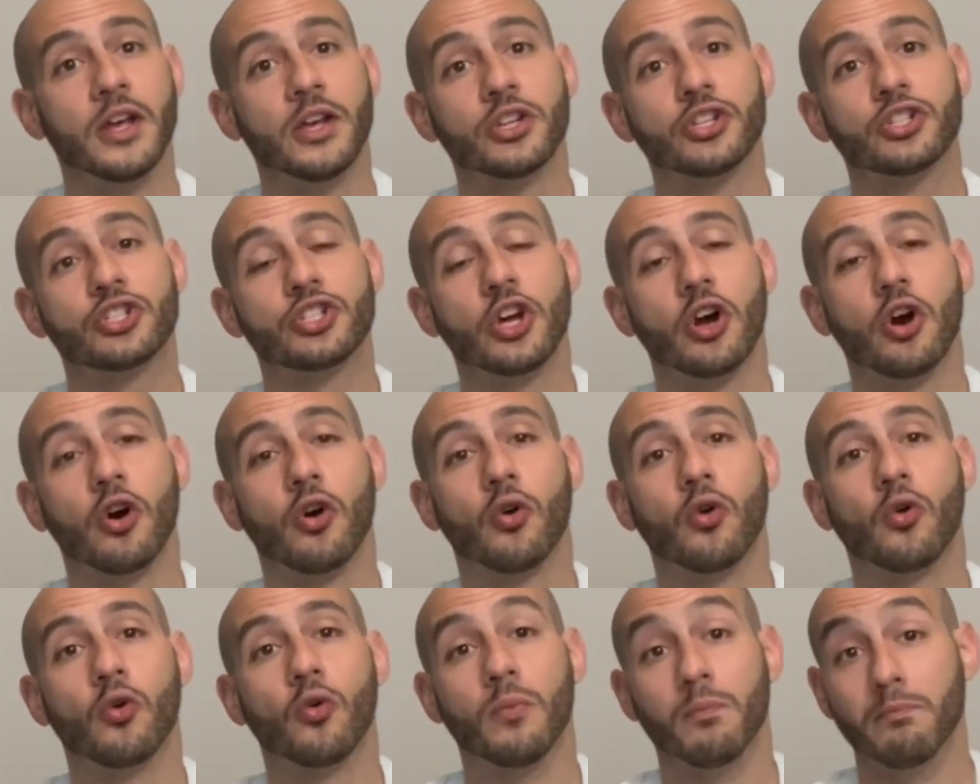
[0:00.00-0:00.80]

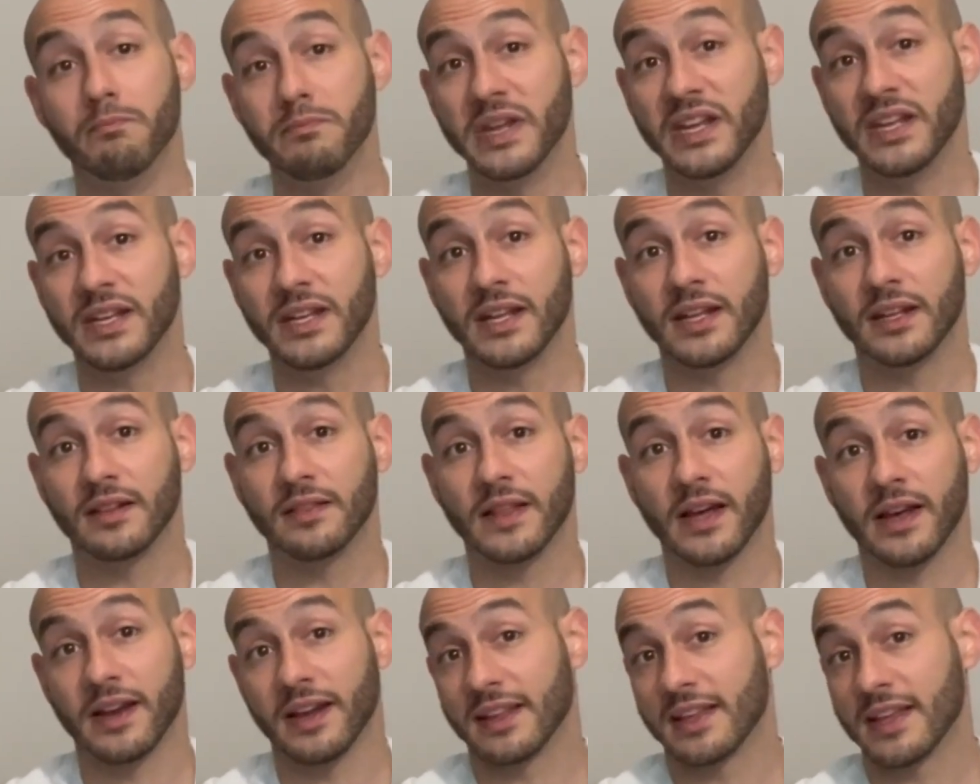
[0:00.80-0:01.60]
So meaning
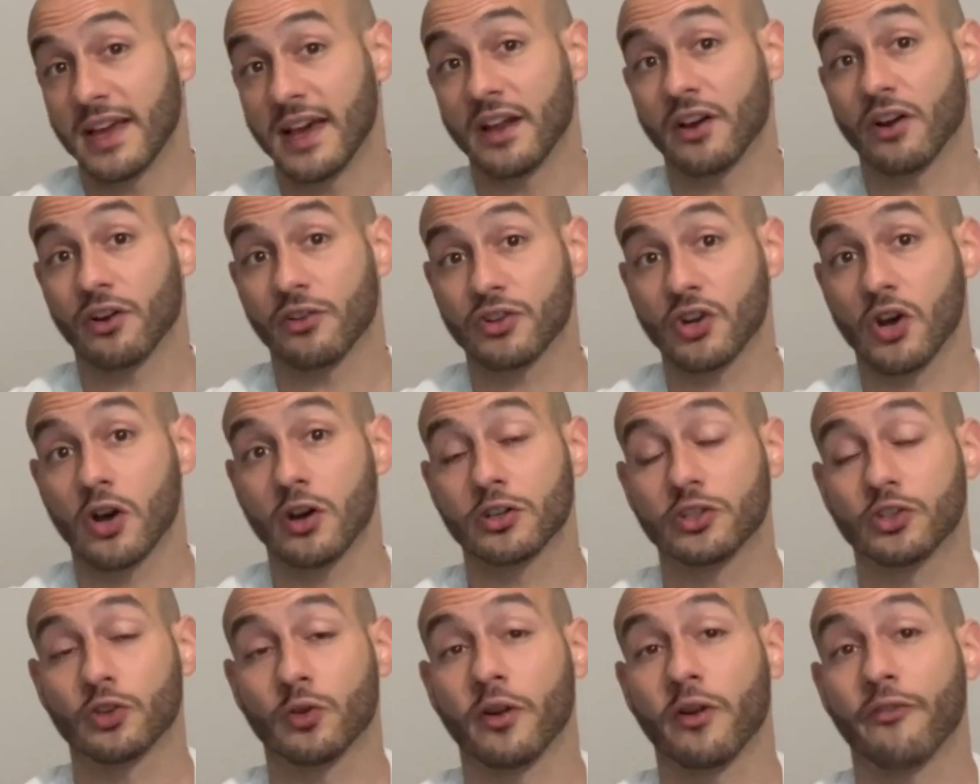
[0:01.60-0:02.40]
that, again, our
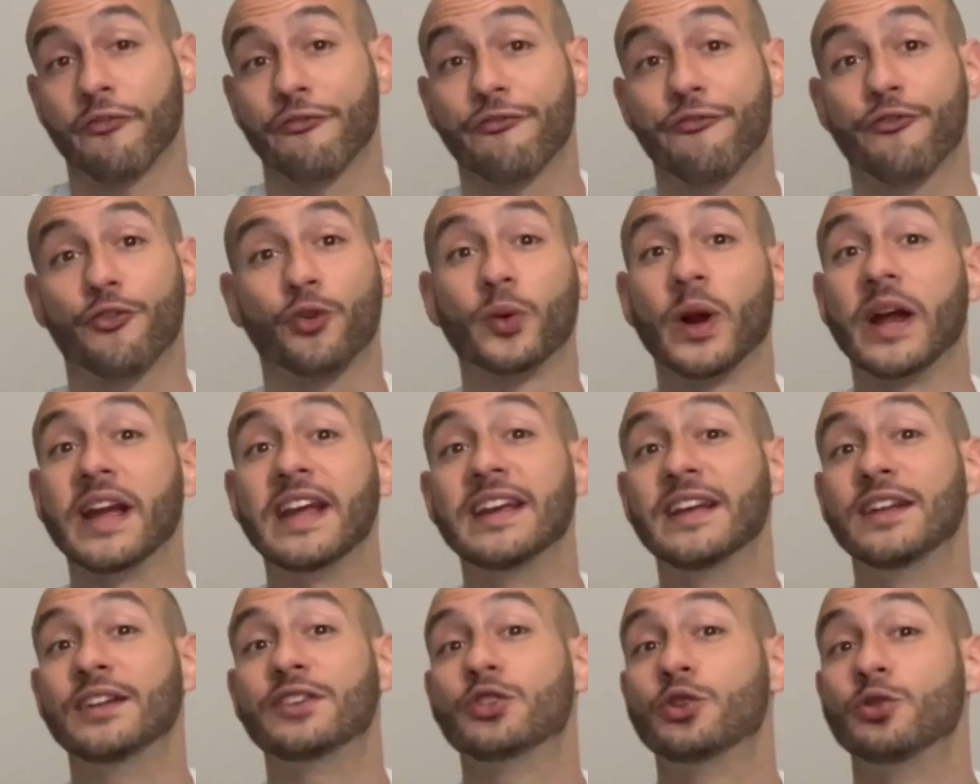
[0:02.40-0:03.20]
dogs are
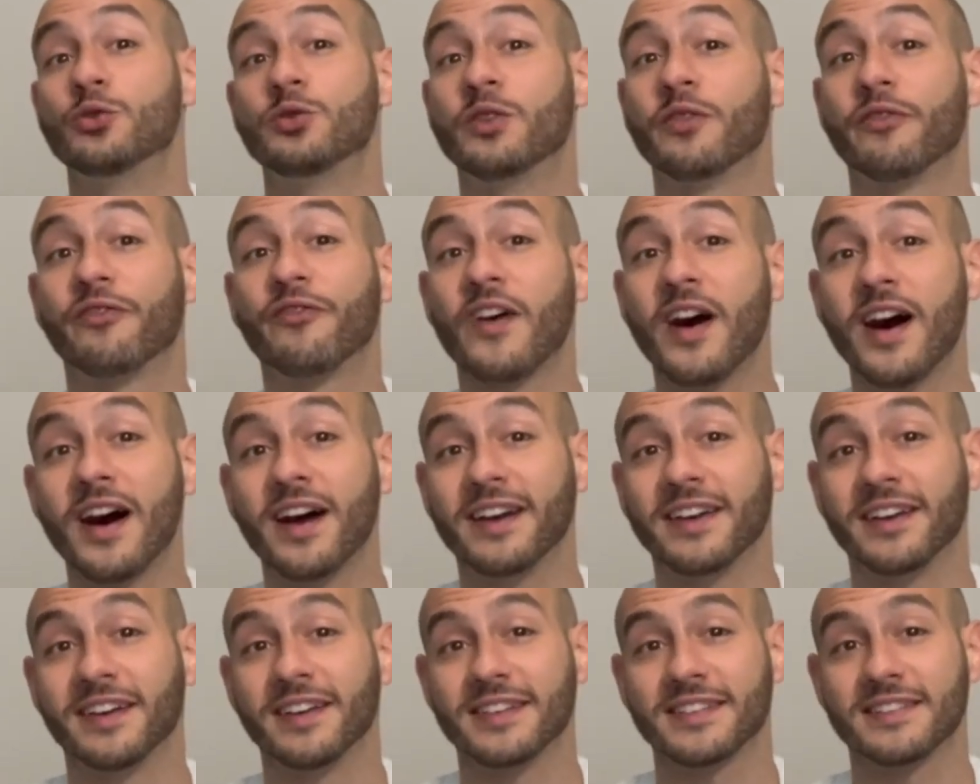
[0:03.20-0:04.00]
afraid to
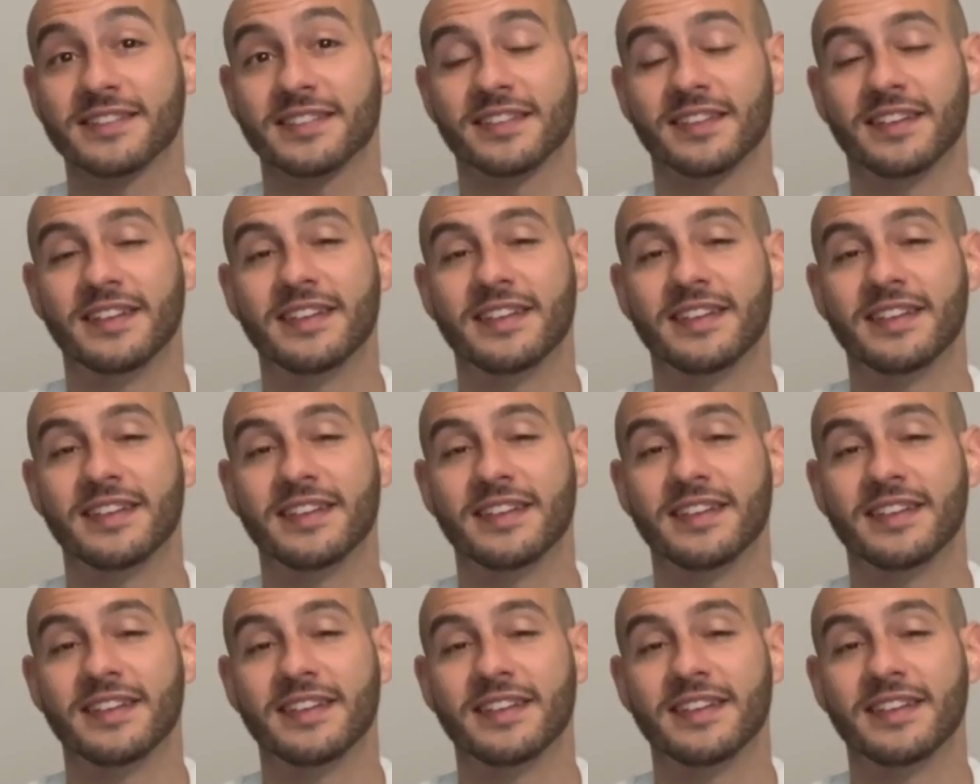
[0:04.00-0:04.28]
defy us.